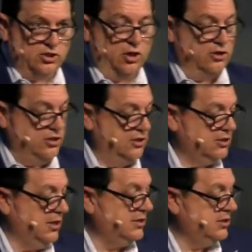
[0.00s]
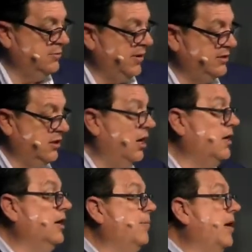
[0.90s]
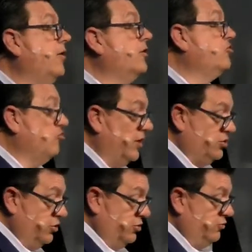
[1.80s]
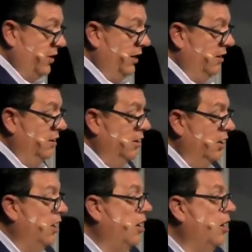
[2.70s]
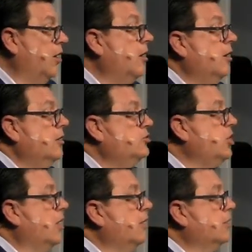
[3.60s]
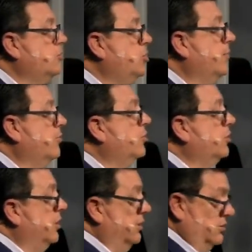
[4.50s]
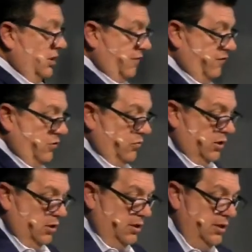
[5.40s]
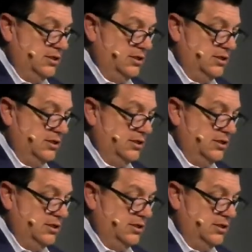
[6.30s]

starts his lesson by talking about our treasures, right? Our chocolate chip cookies, if you will. And